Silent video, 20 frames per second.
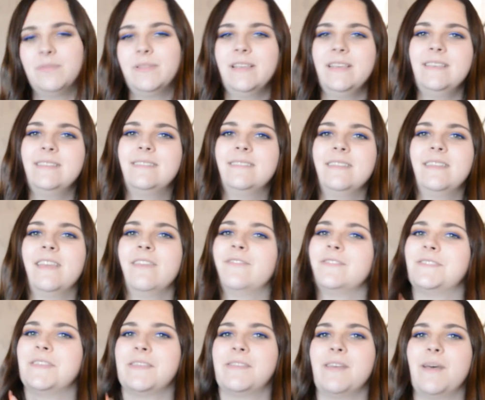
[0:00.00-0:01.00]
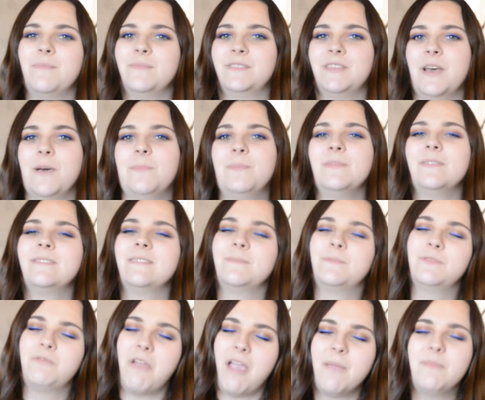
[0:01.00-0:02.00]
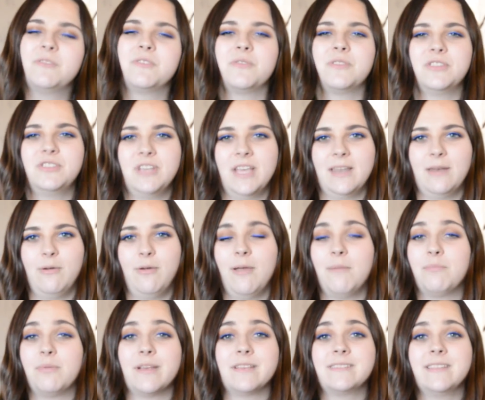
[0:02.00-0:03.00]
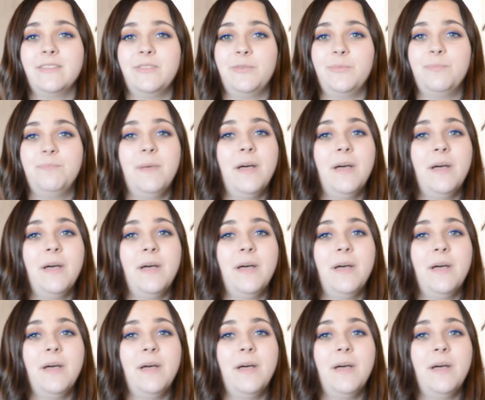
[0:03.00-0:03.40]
Please give us a thumbs up, subscribe to our channel and press the little